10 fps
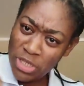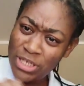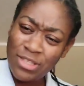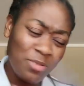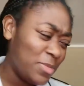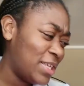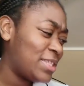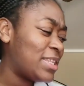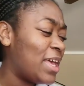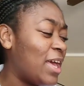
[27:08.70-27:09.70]
receipt to me,
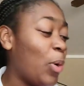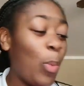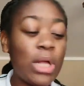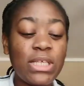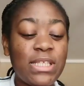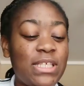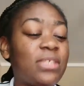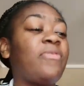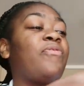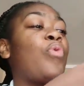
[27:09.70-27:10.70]
sir, what is
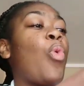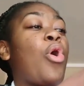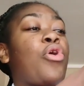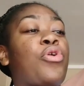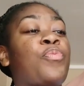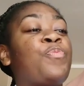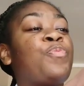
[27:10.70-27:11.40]
this for?